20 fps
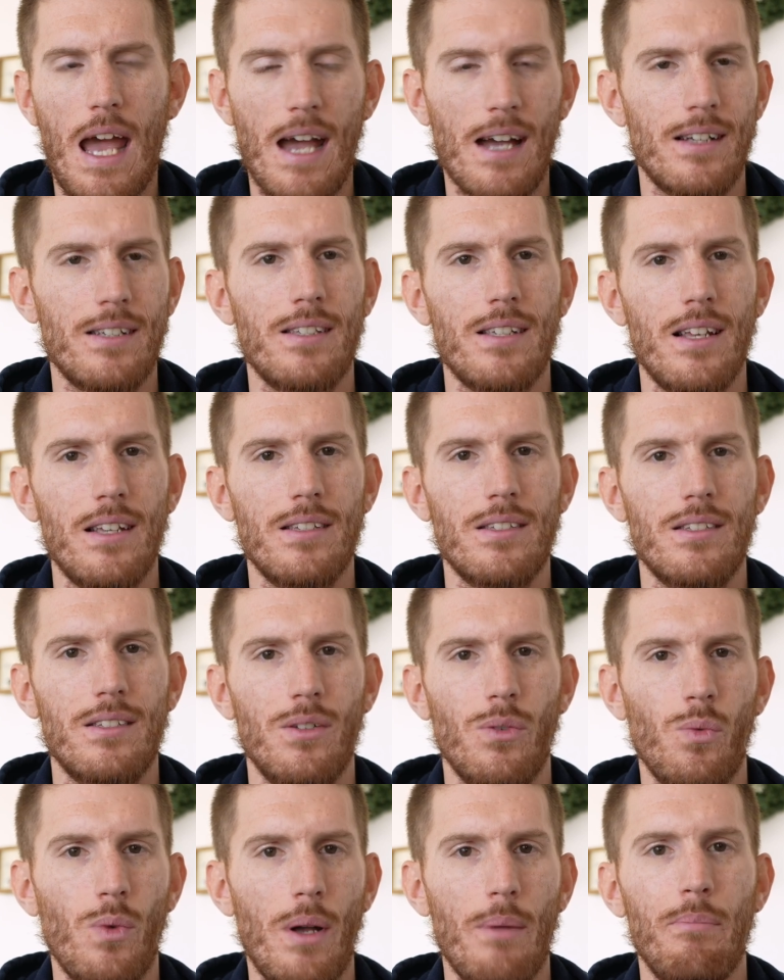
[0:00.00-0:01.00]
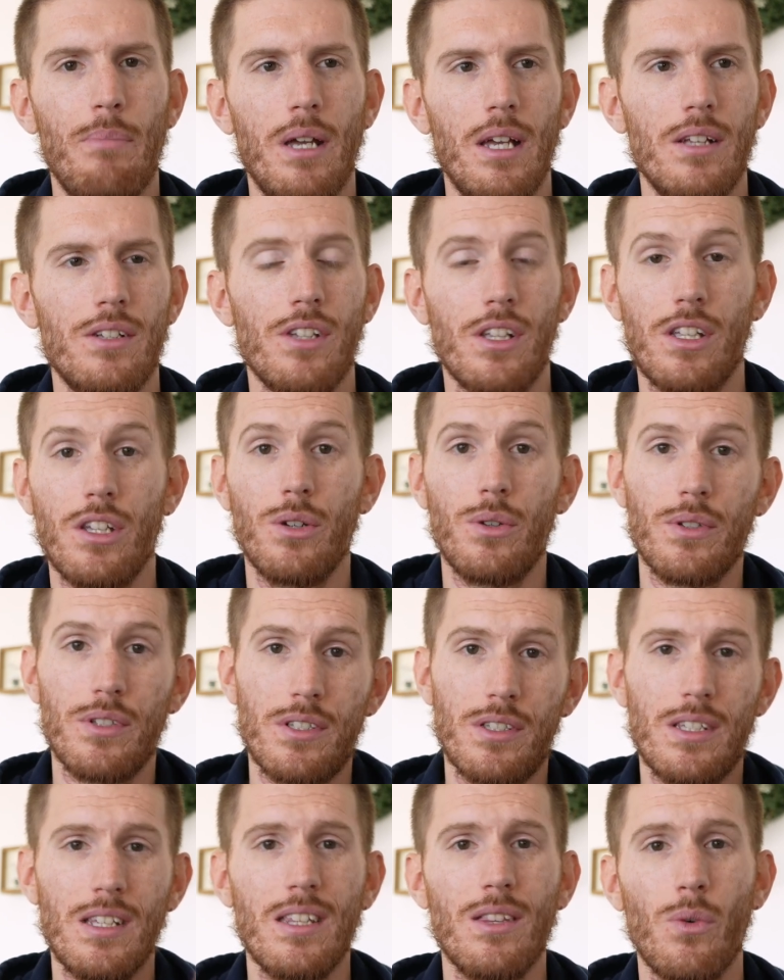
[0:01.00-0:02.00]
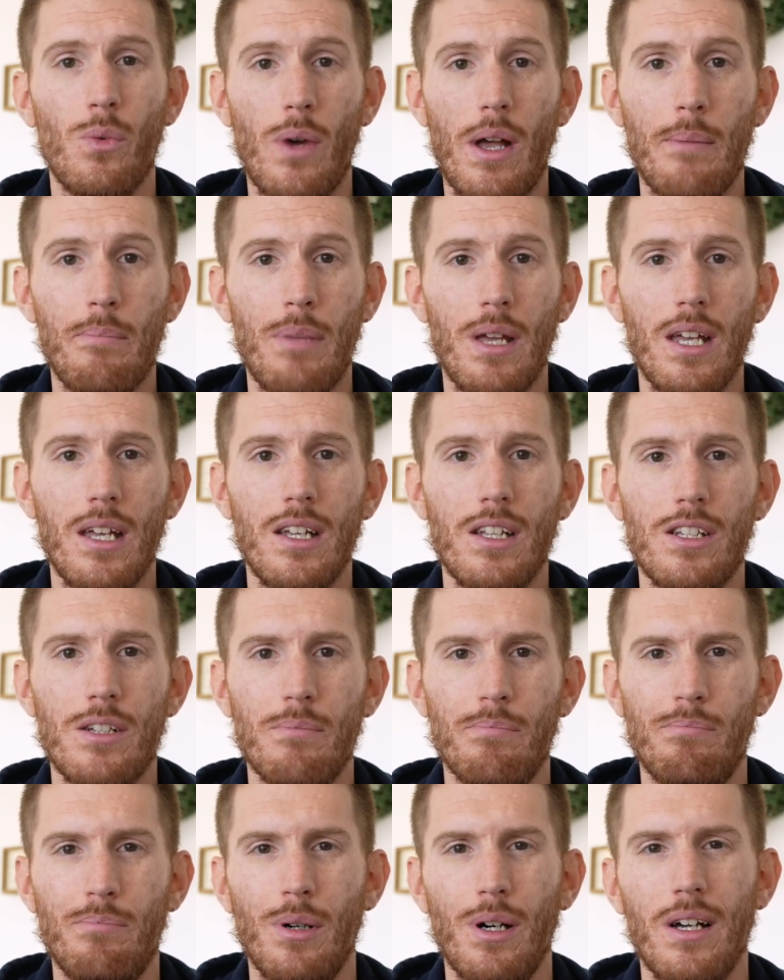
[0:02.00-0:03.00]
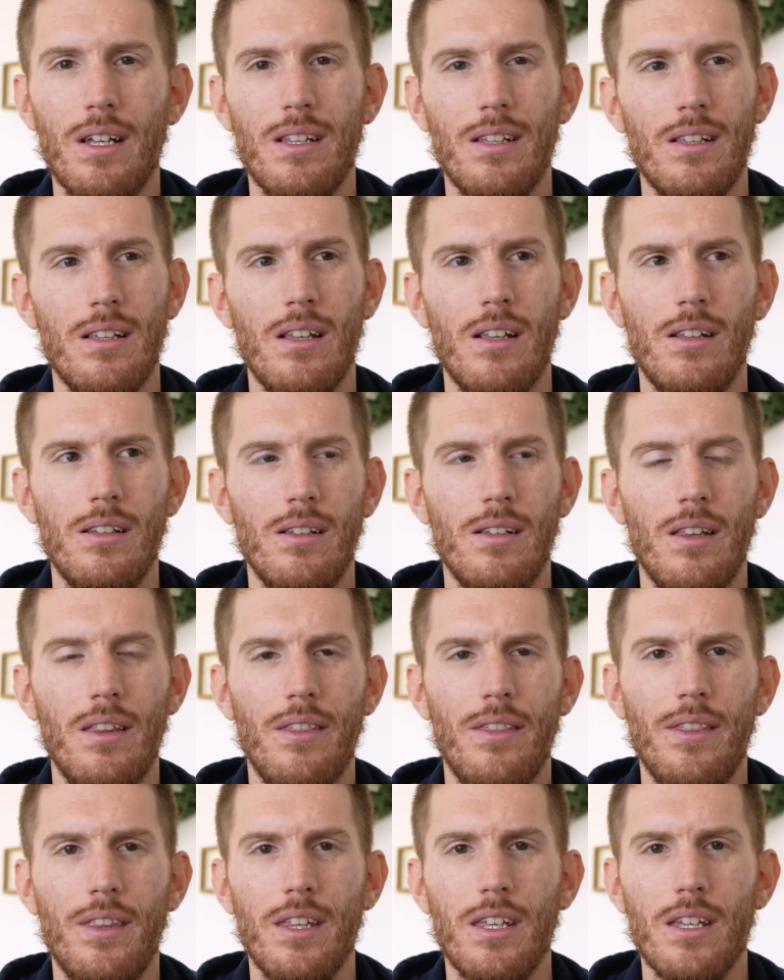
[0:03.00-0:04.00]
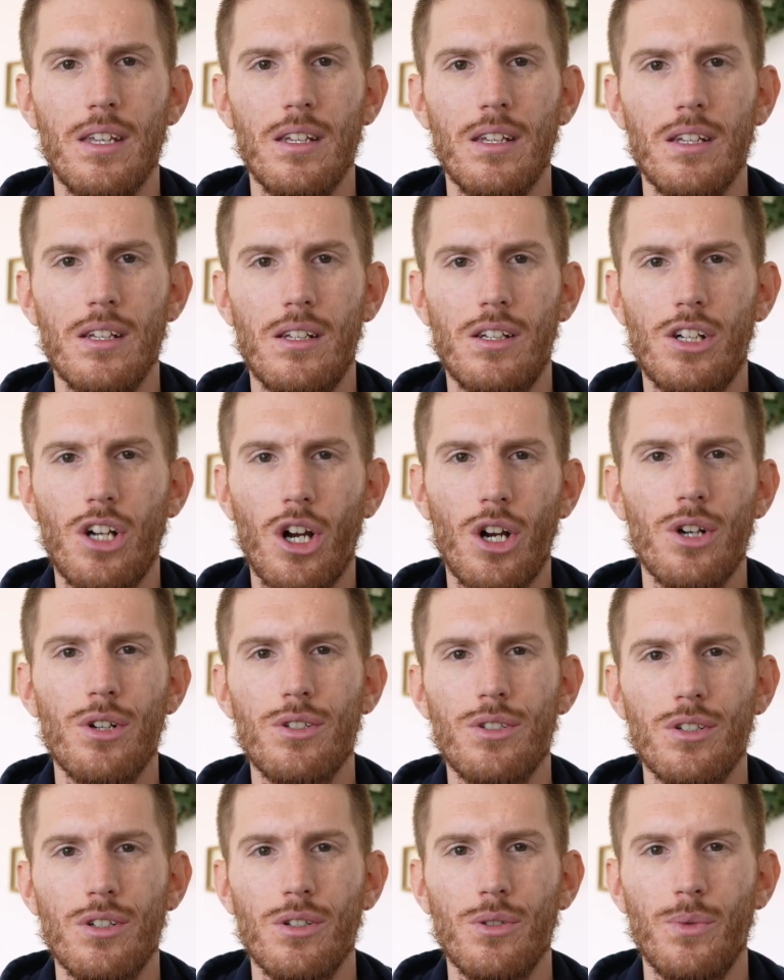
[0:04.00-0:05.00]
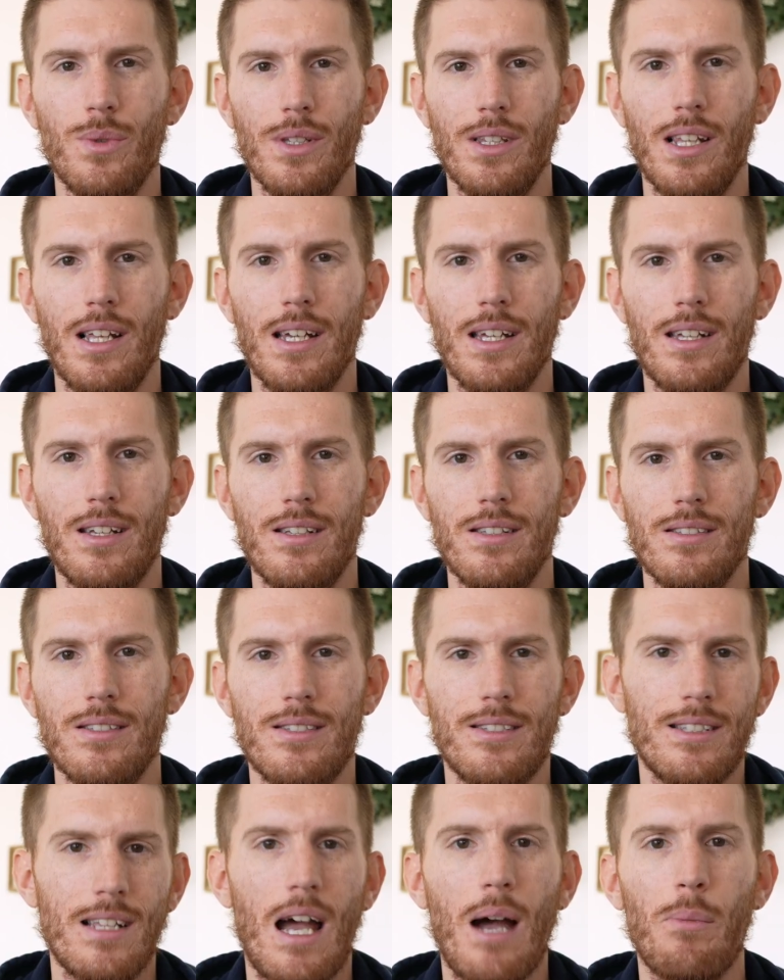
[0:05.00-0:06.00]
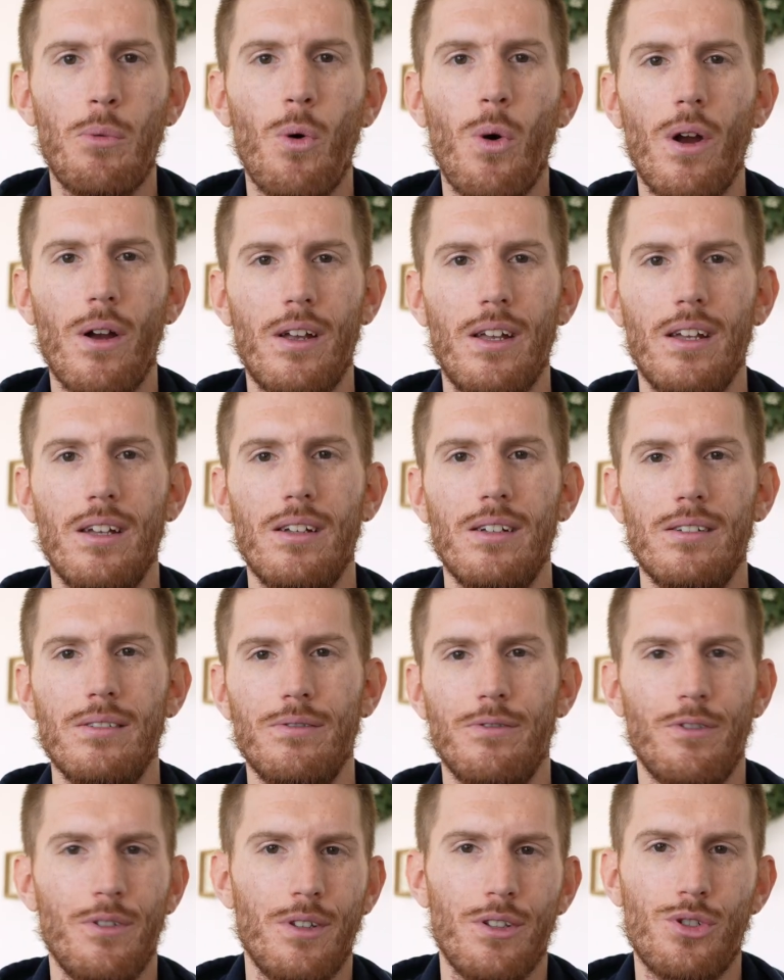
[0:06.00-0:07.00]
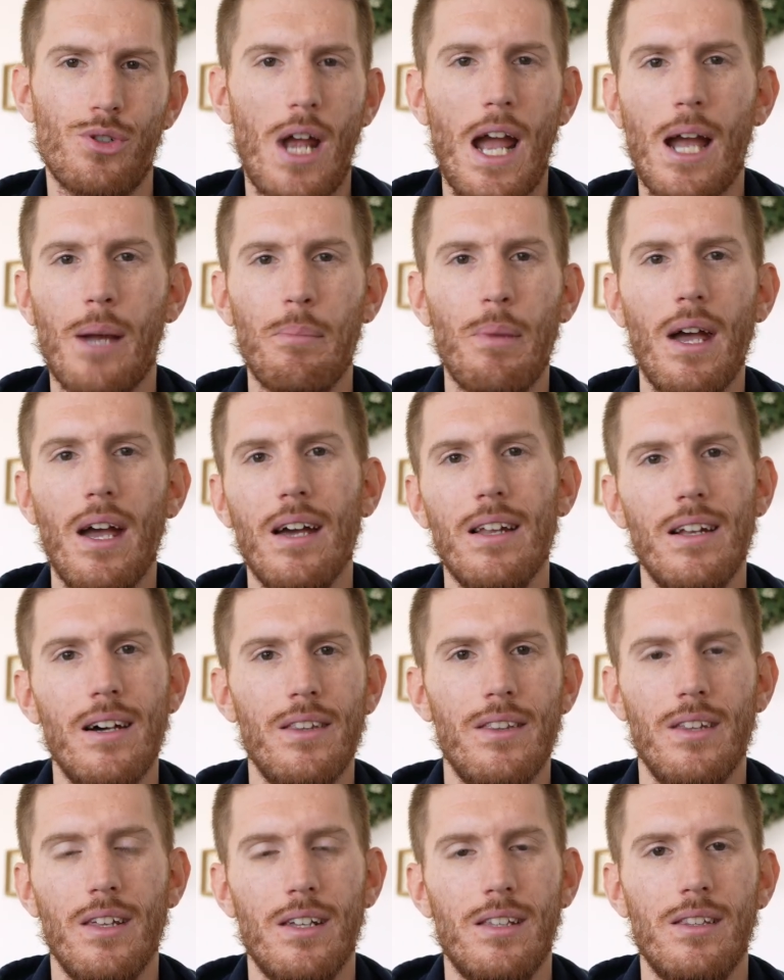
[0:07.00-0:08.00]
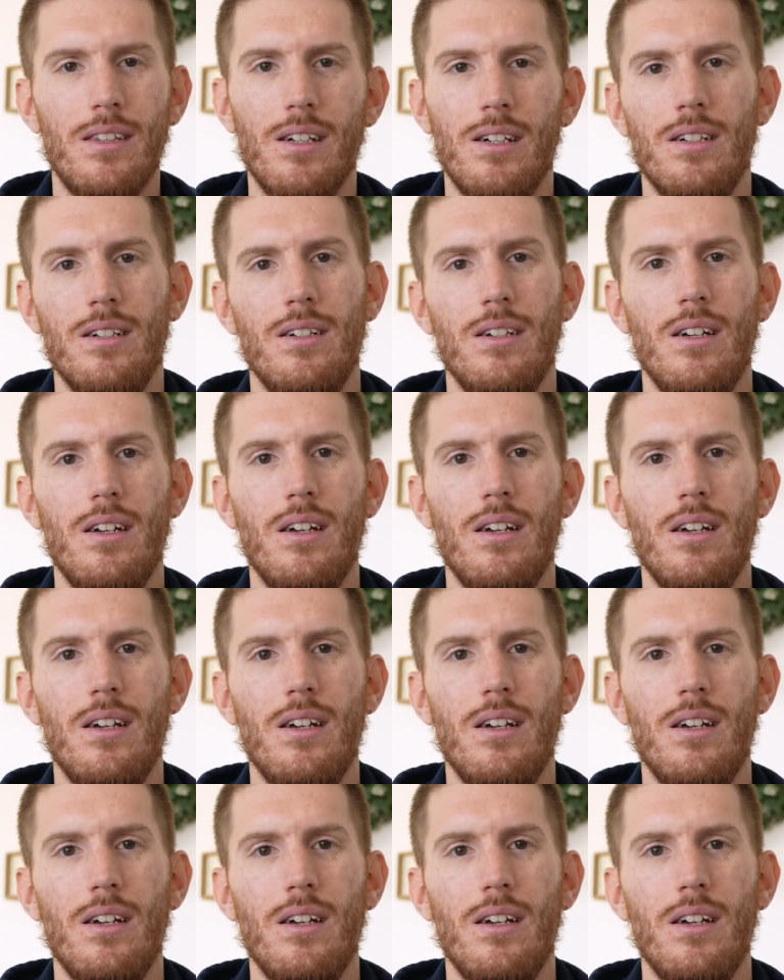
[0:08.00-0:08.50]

access the web page, like you can see the web page, but the cursor would like stop working for the trackpad on like the